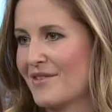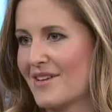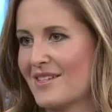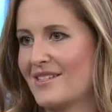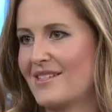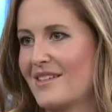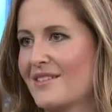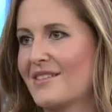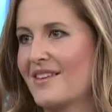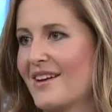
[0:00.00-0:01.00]

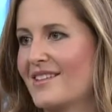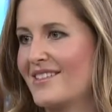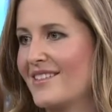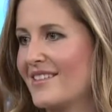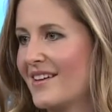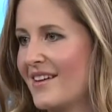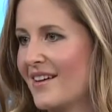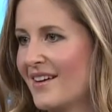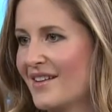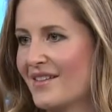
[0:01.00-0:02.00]
consider the idea that
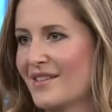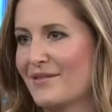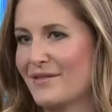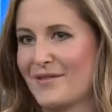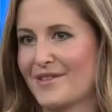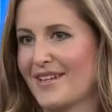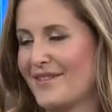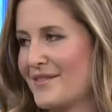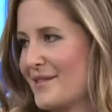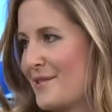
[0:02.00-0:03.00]
the love of your
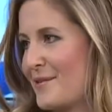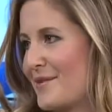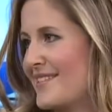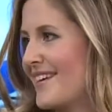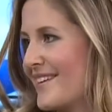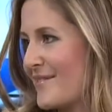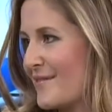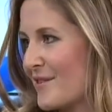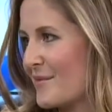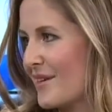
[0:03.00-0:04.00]
life is going to be taken
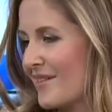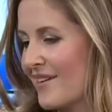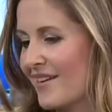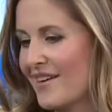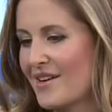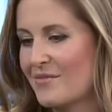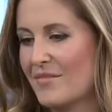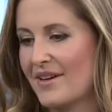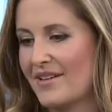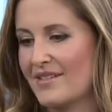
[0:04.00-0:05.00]
from you.
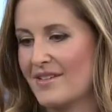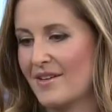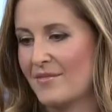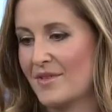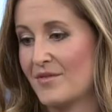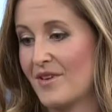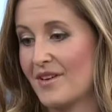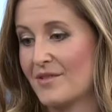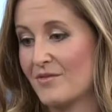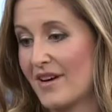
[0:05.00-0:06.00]
But um, as far
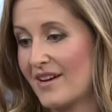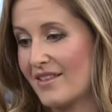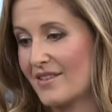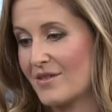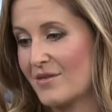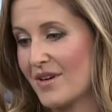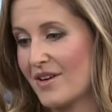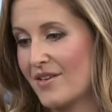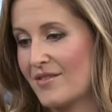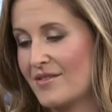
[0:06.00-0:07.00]
as writing the story
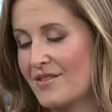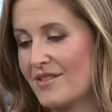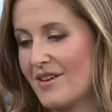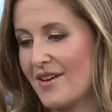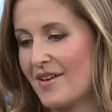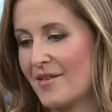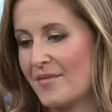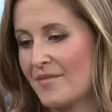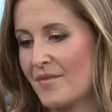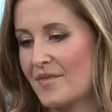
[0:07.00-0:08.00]
goes,
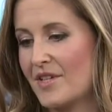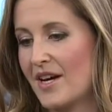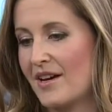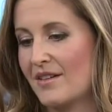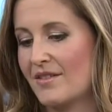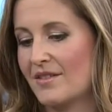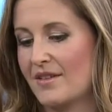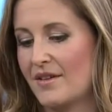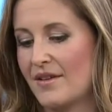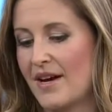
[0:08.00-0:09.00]
um, Chad
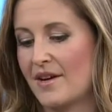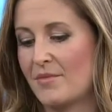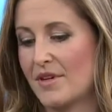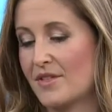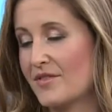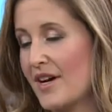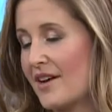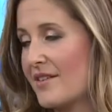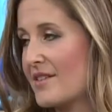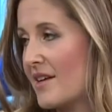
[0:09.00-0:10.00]
had a bunch of
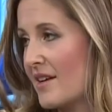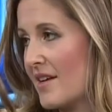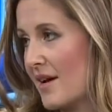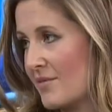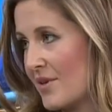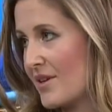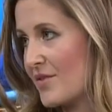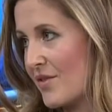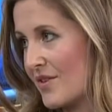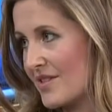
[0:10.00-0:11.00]
diaries that he had kept when he was
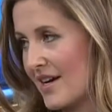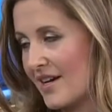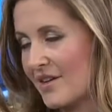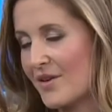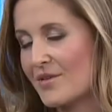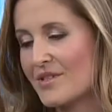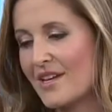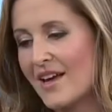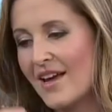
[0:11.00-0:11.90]
first diagnosed.